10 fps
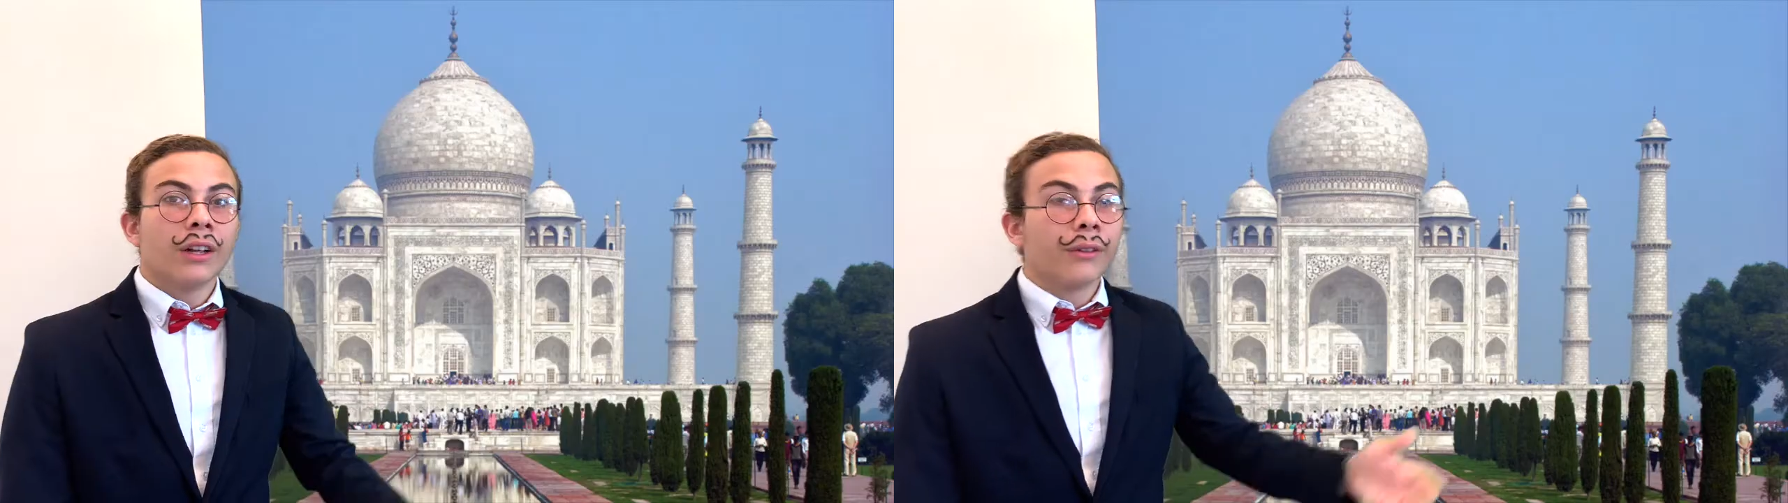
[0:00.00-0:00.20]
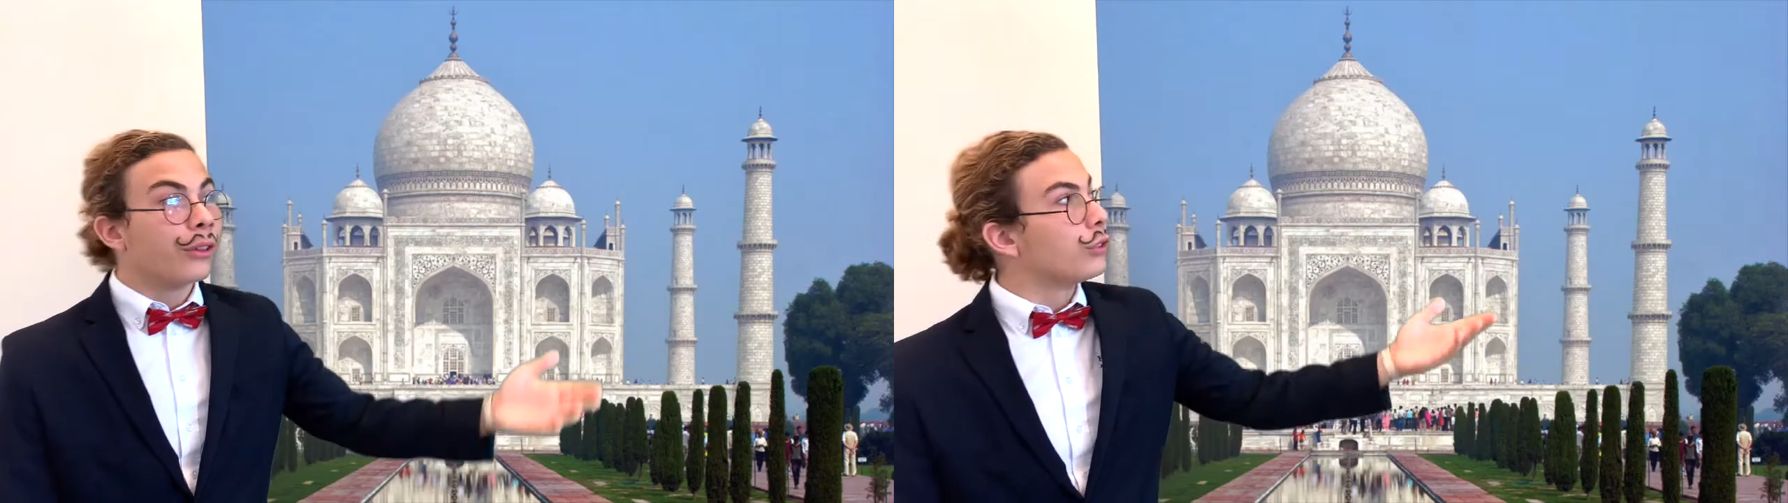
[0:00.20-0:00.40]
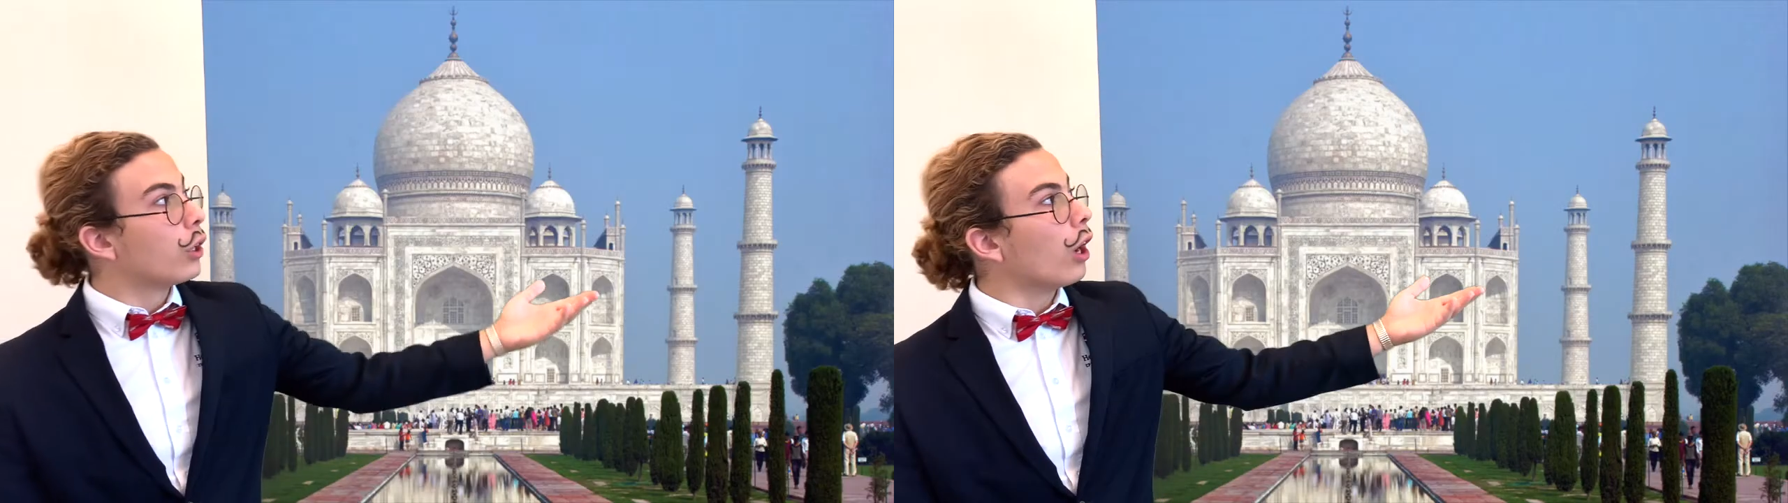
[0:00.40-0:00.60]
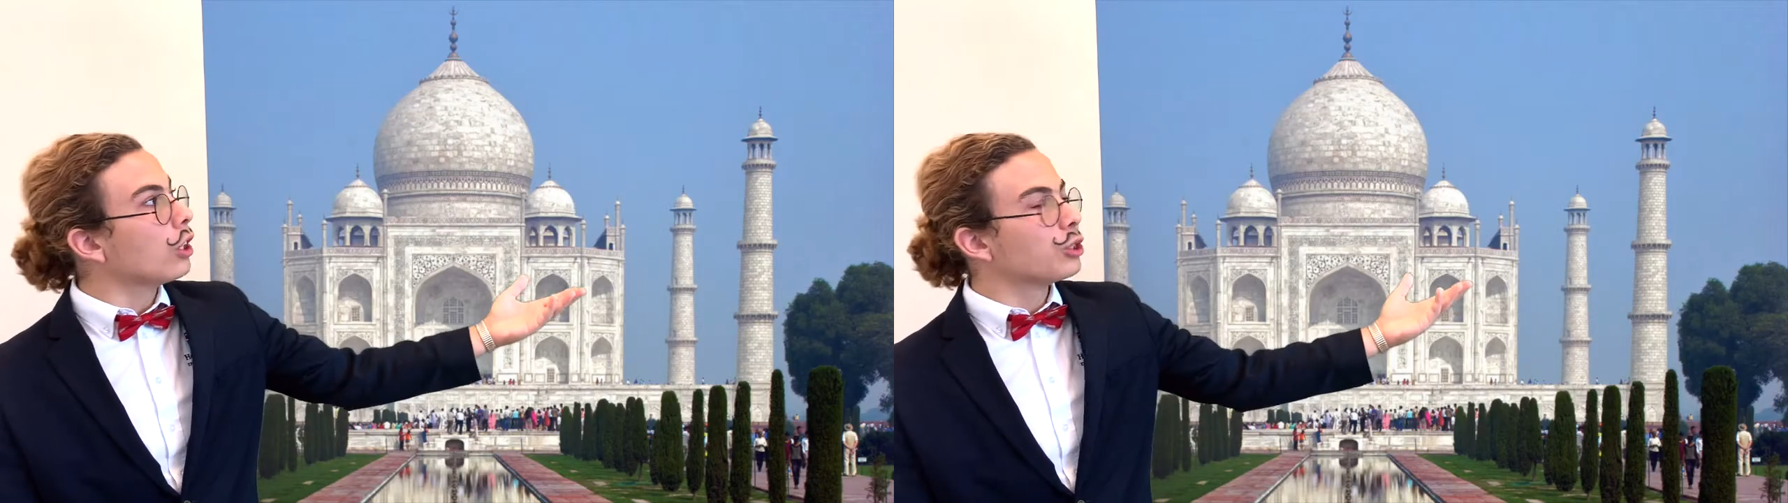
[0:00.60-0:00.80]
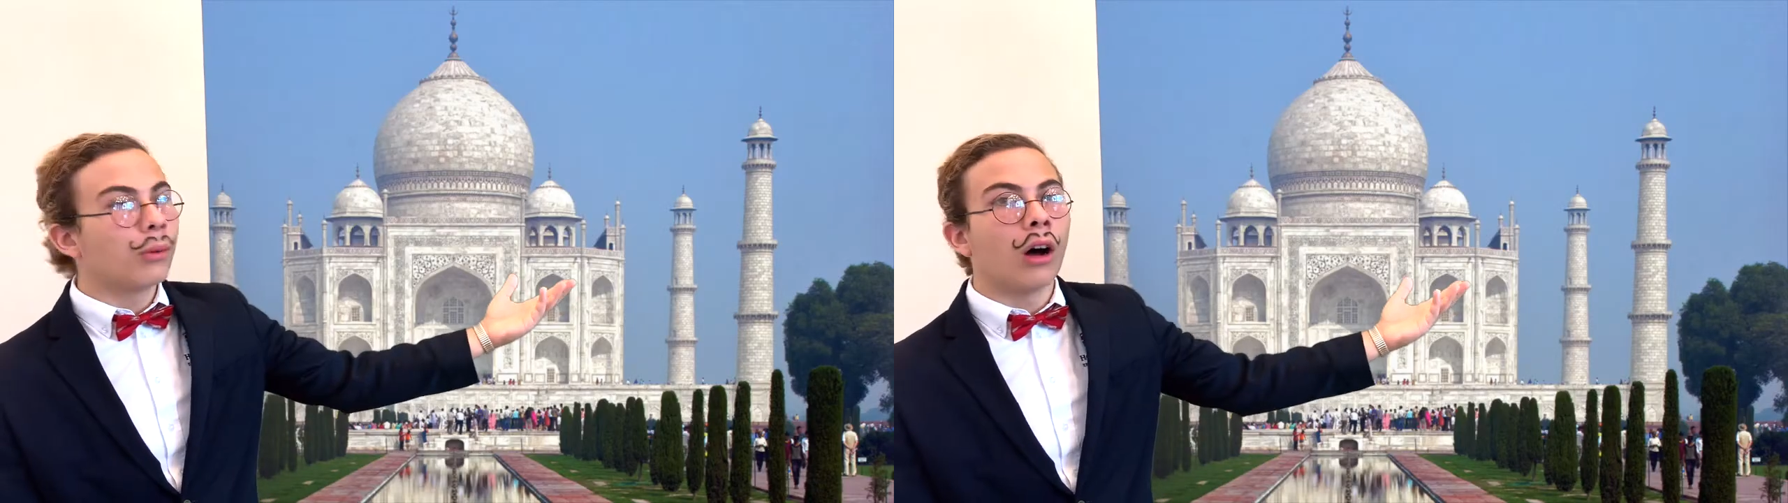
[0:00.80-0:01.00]
The
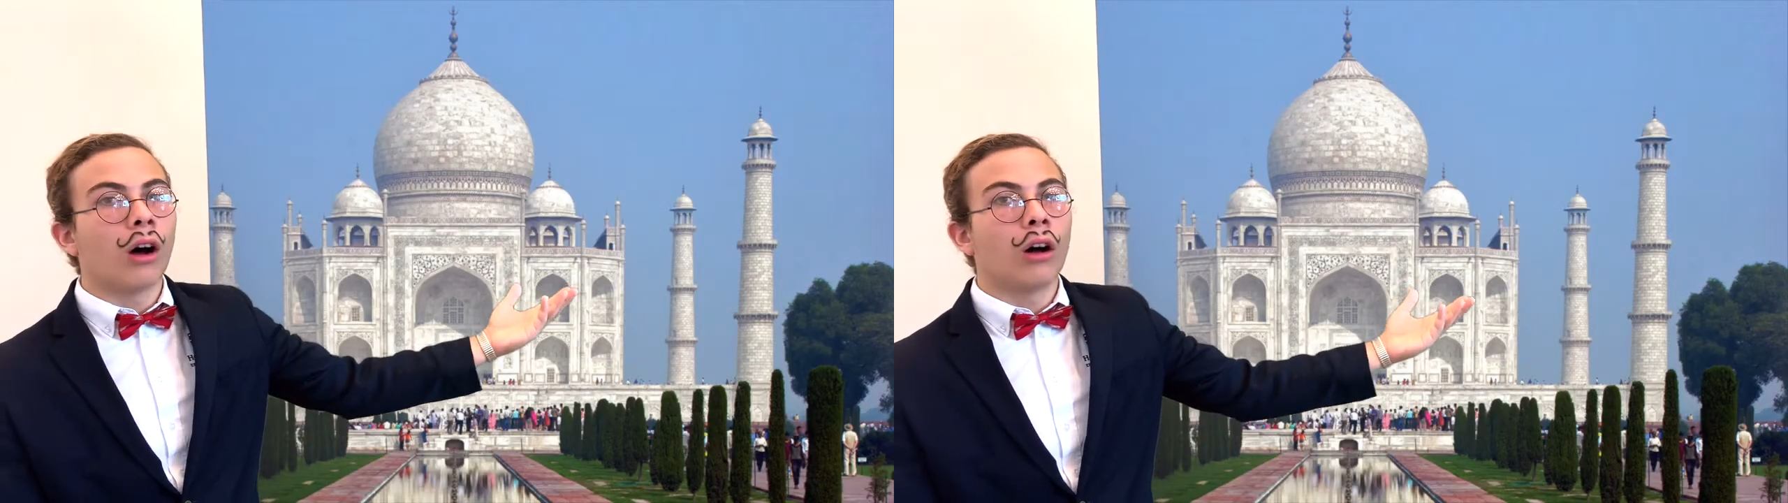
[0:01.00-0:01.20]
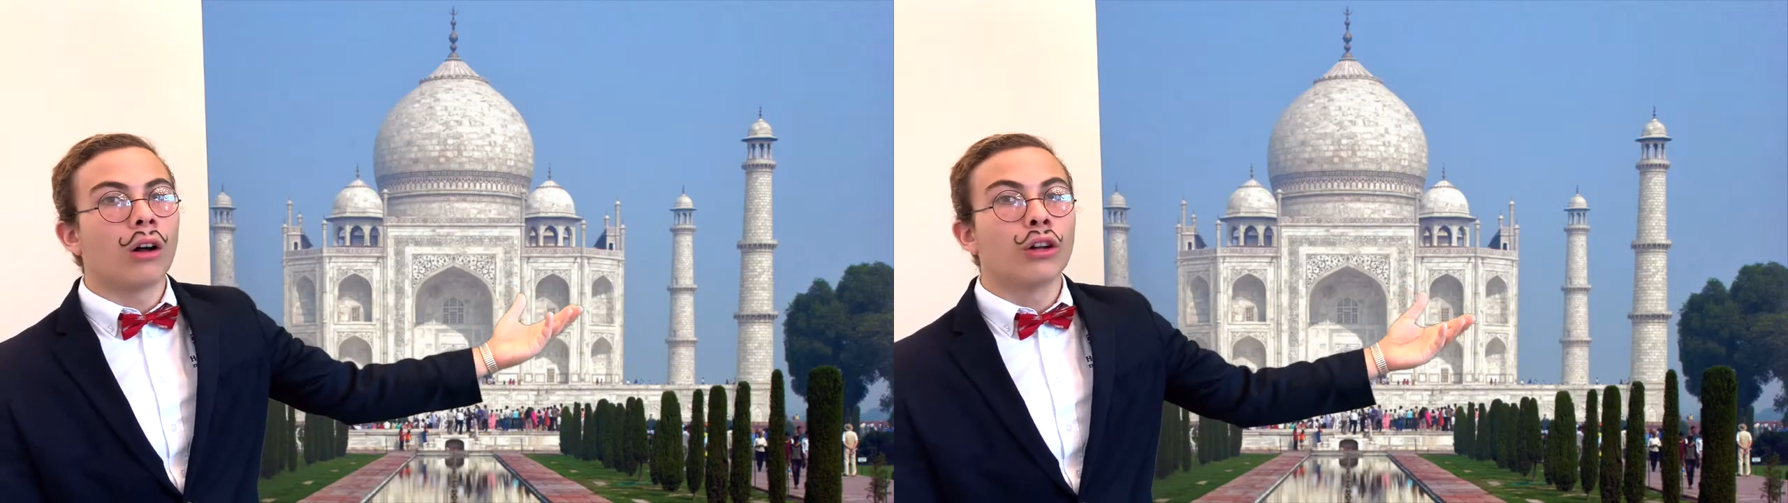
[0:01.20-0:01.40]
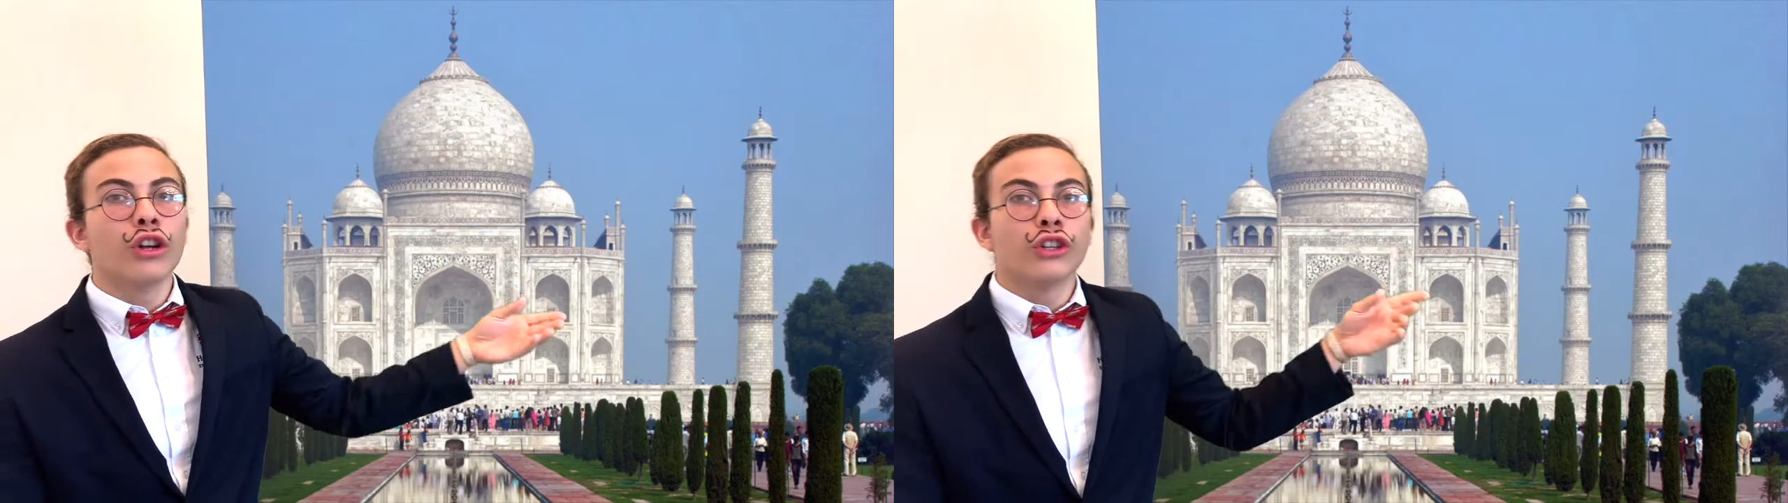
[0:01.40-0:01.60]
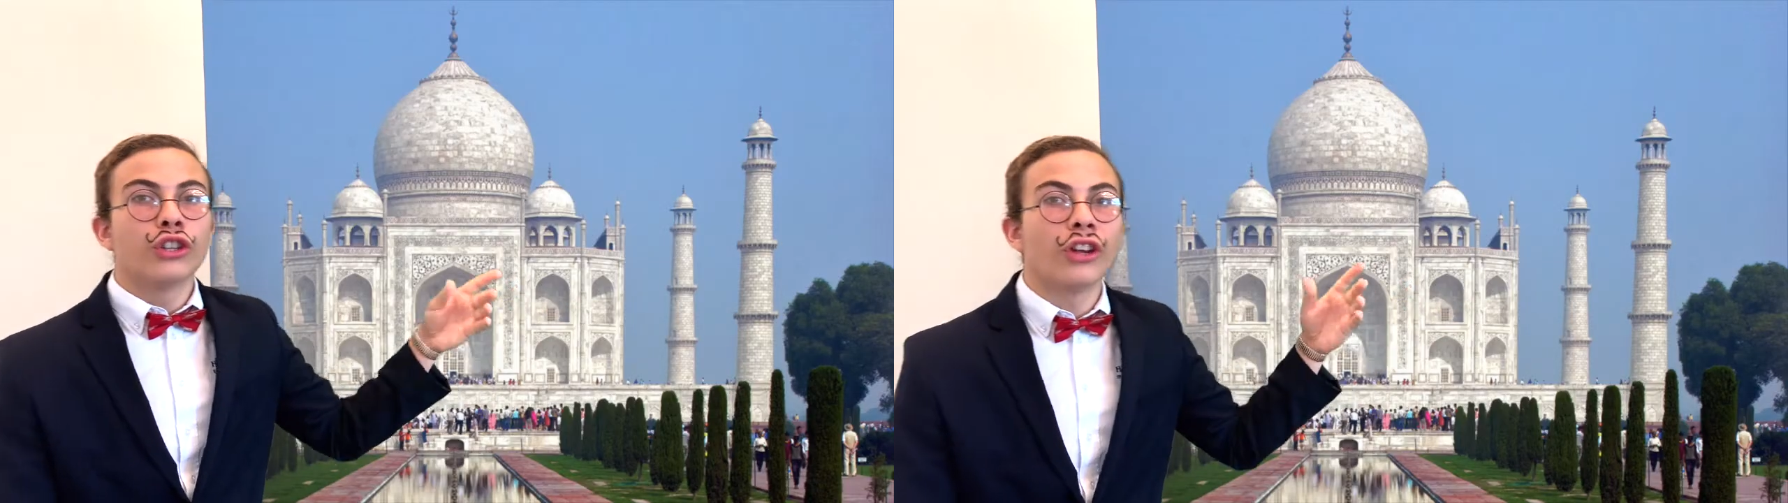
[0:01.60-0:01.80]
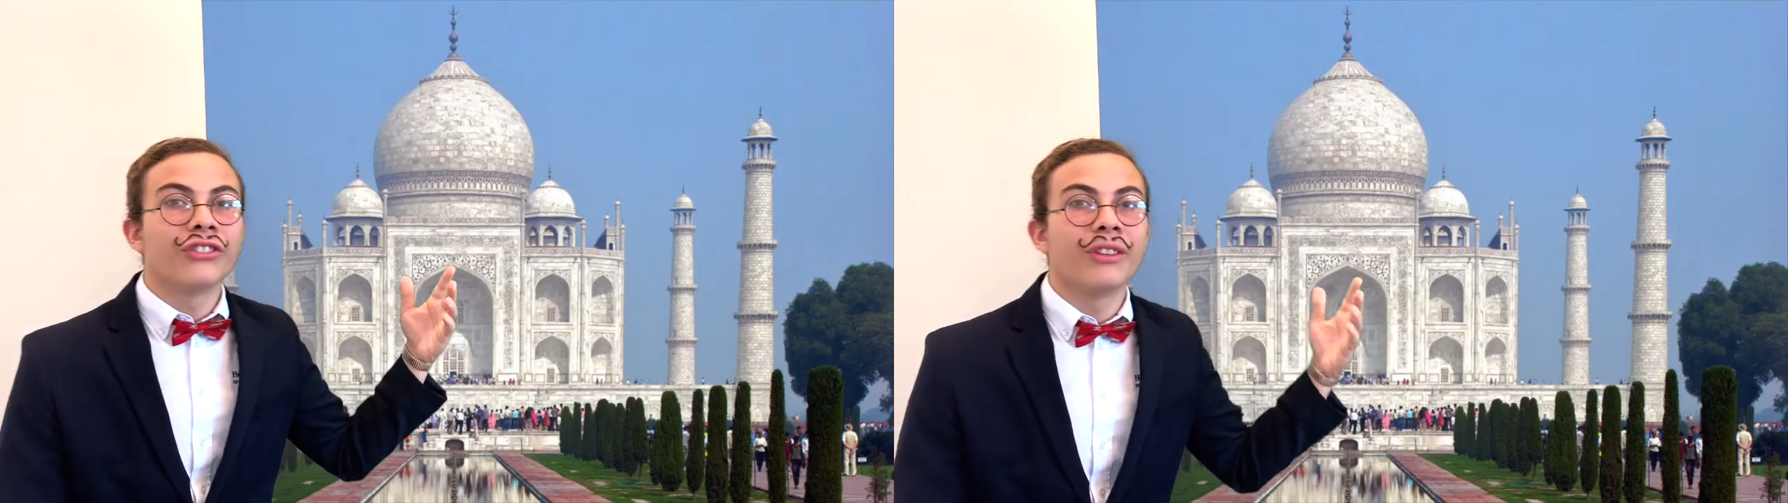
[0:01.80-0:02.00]
Taj Mahal
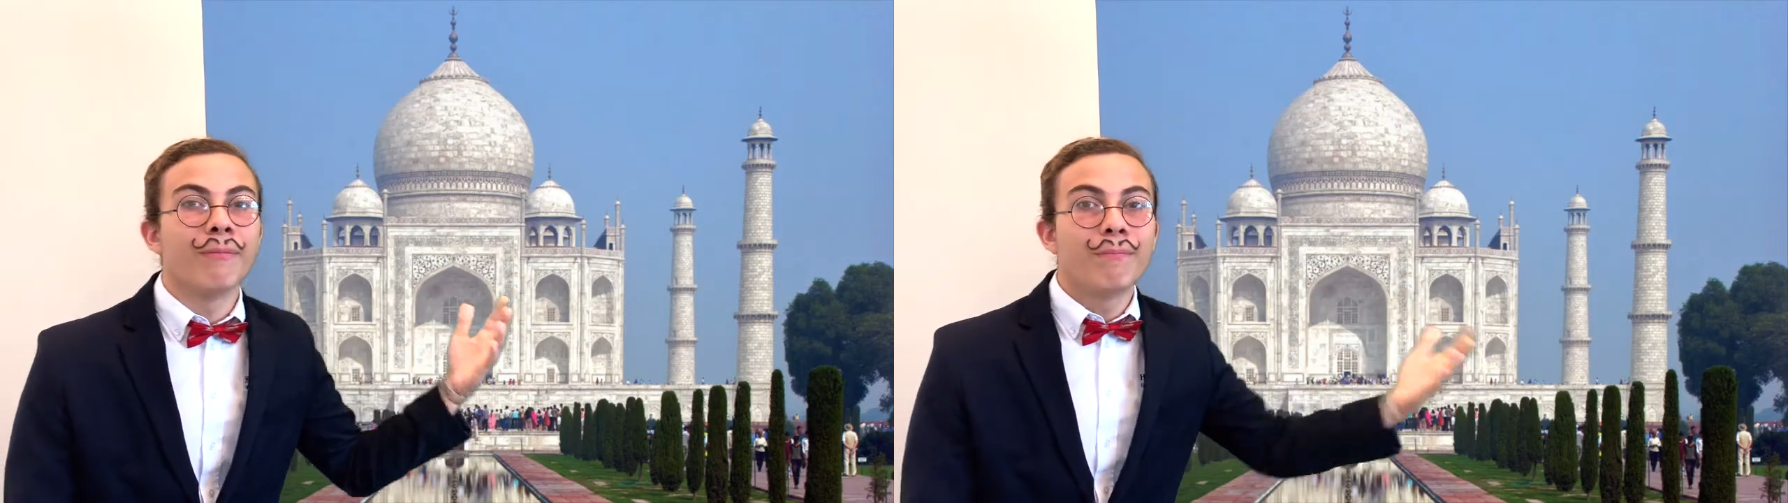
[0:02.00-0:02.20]
shows the